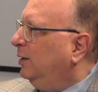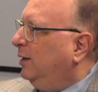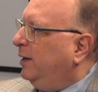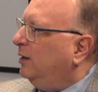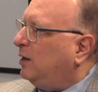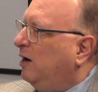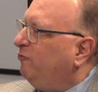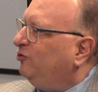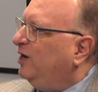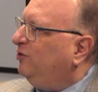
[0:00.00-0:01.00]
in a
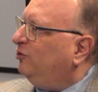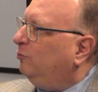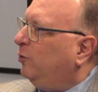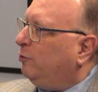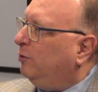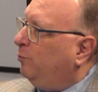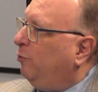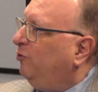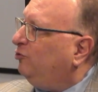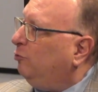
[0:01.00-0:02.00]
conversation, whether in
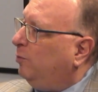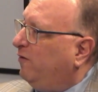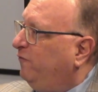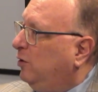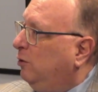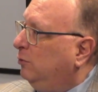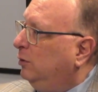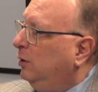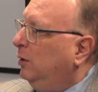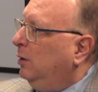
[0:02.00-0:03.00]
person or by phone.
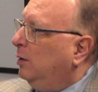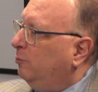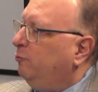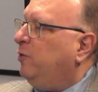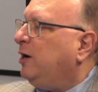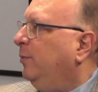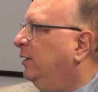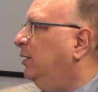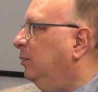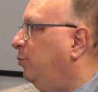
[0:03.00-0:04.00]

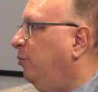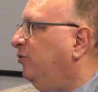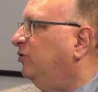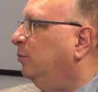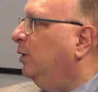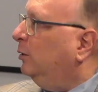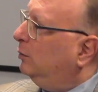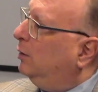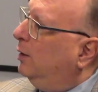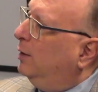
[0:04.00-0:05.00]
Recommend it in person, but
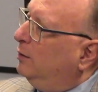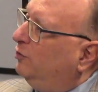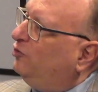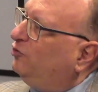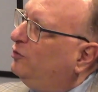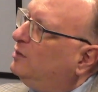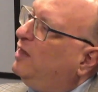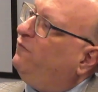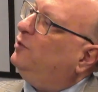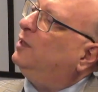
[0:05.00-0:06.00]
just so that they
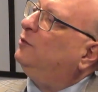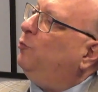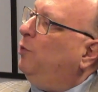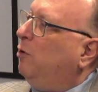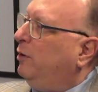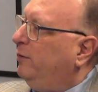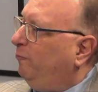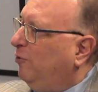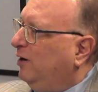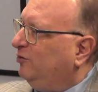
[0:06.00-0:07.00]
feel like they're part of the
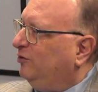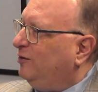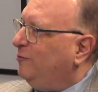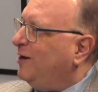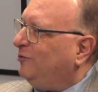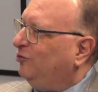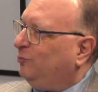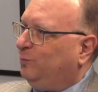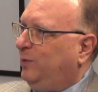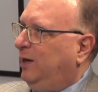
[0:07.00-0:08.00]
process. They're not just
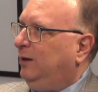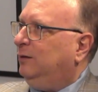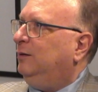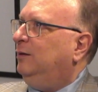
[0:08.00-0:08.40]
being